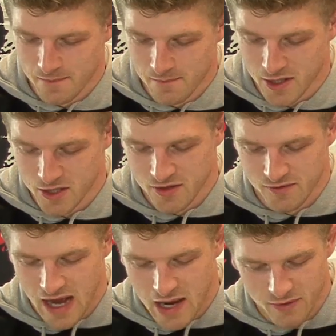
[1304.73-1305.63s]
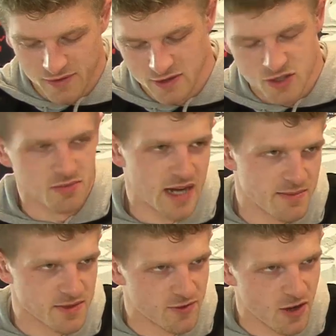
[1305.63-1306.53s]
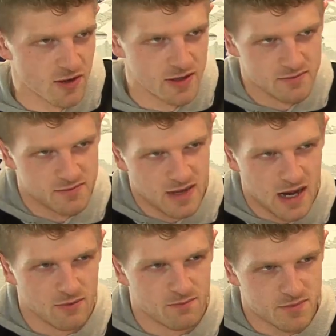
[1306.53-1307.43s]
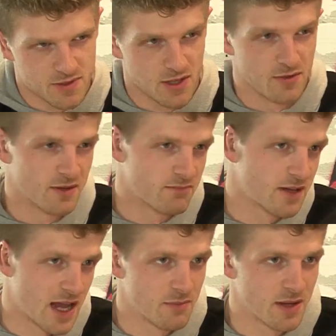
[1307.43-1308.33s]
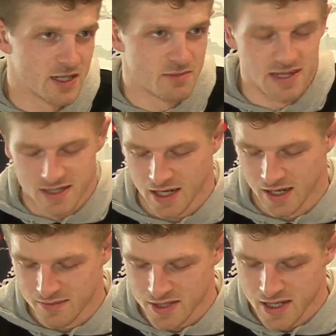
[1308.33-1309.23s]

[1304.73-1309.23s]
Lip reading: Because of how I feel some games have gone and how slow the gameplay has been at times.